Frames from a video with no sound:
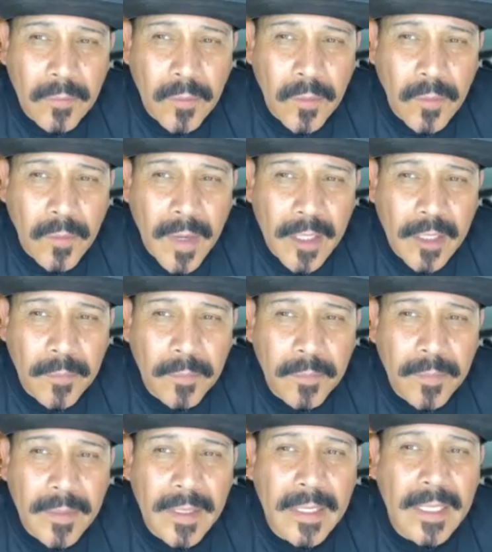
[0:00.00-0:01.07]
role where I could
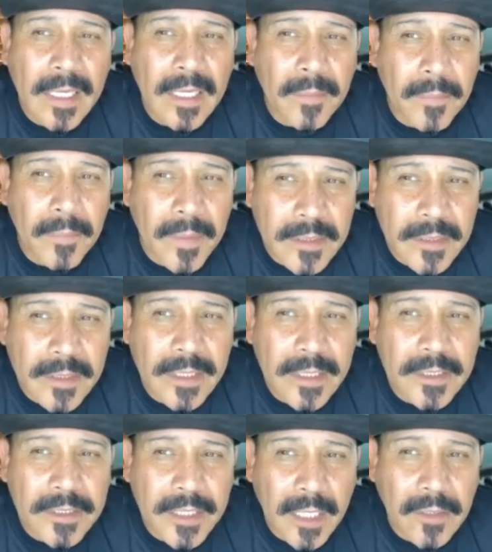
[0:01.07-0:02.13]
play like a mentally
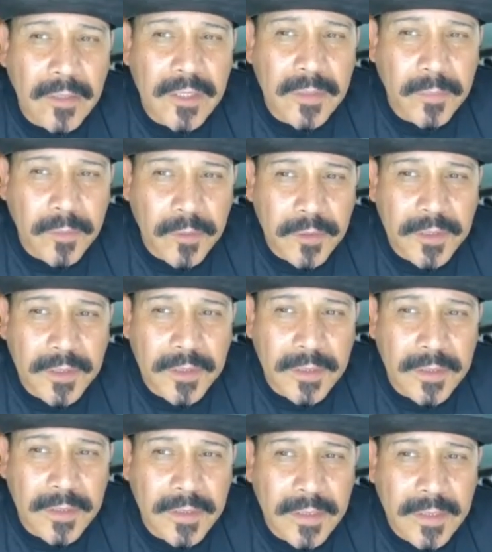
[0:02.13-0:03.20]
challenged person.
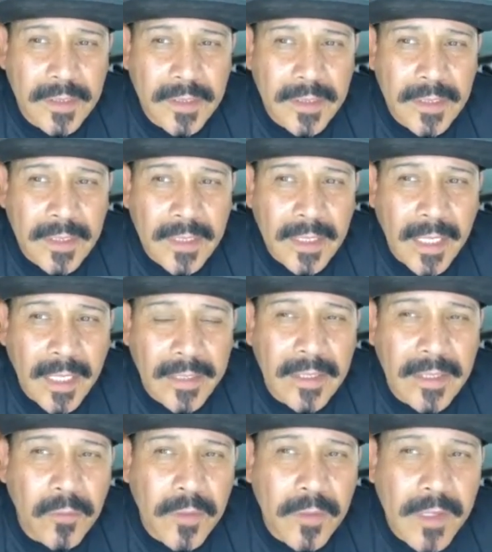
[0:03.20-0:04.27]
Huh. I
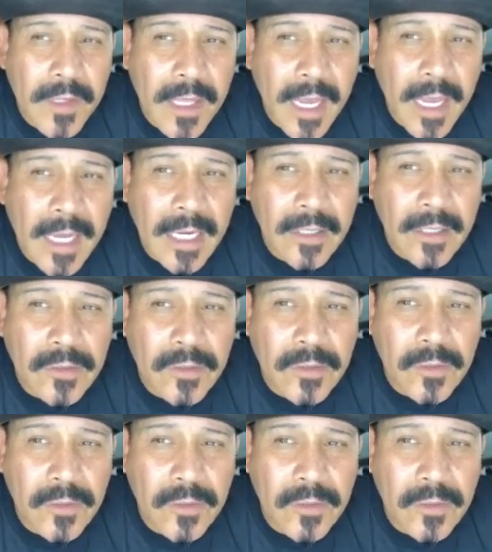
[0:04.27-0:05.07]
think with that, I could do it